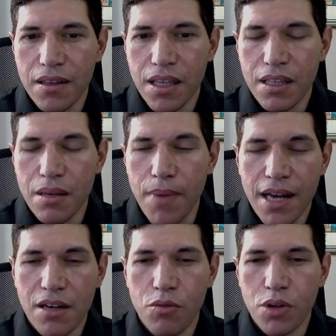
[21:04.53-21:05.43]
the
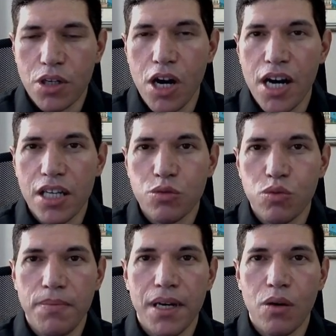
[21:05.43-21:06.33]
demand it would cause
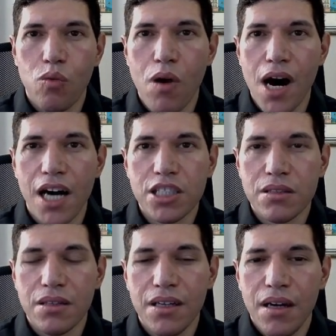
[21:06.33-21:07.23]
would be a wash
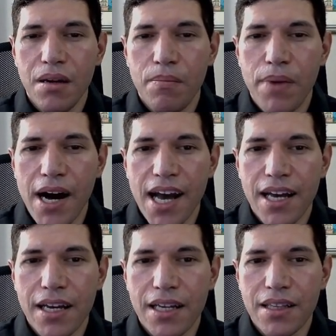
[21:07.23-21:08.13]

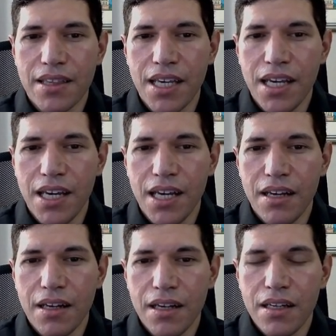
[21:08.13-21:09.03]
by the
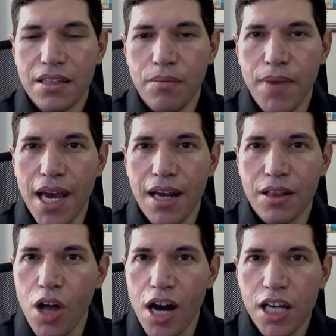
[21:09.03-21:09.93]
demand
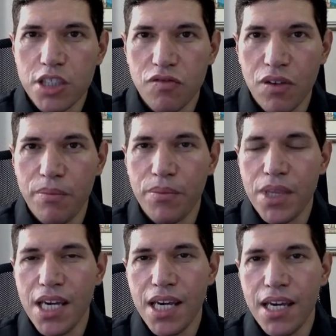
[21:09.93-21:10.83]
loss from
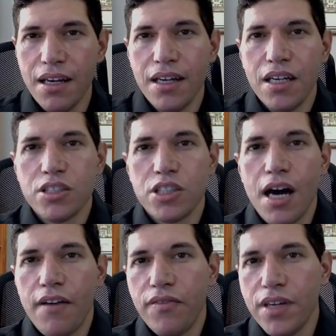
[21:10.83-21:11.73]
the
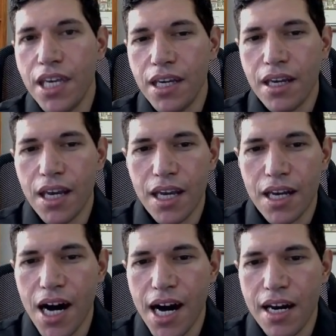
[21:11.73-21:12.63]
softening
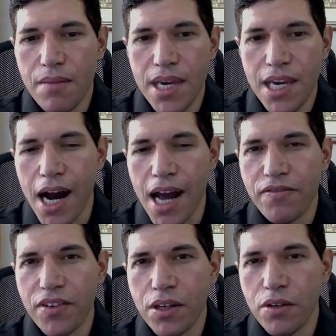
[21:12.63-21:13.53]
economy. I
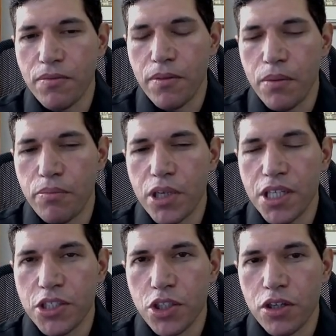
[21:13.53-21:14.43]
feel pretty
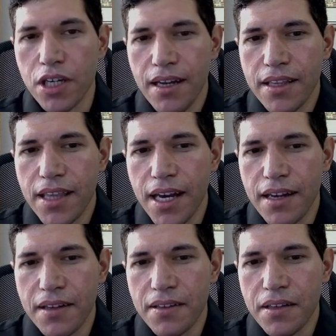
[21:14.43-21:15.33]
certain that